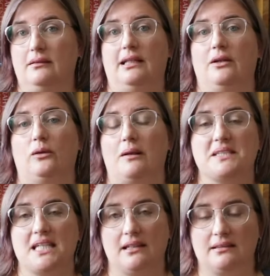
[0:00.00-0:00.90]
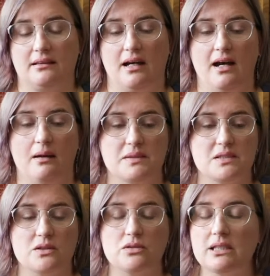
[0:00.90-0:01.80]
get all upset.
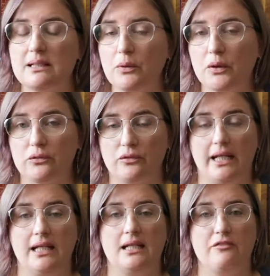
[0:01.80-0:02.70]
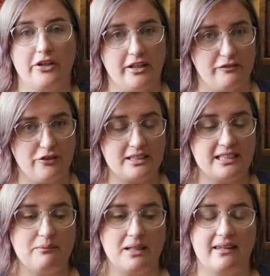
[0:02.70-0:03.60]
So it's a really important read, very
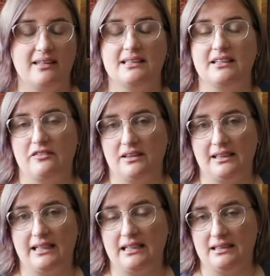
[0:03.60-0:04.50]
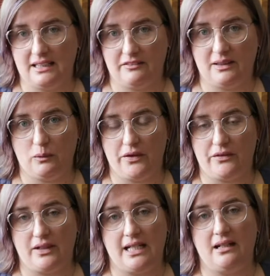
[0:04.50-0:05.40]
confronting, but I think definitely worth a
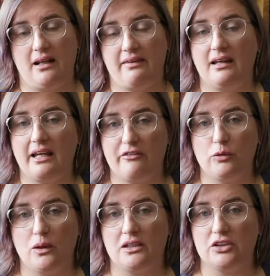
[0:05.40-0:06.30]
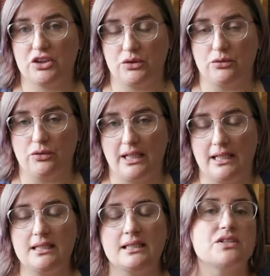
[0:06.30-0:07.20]
read, and I think everyone should read
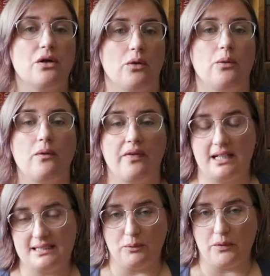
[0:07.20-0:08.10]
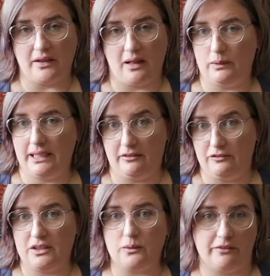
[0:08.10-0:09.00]
it. So that is a book that I would give
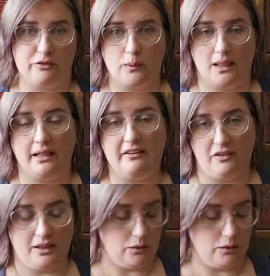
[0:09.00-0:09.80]
to everyone if I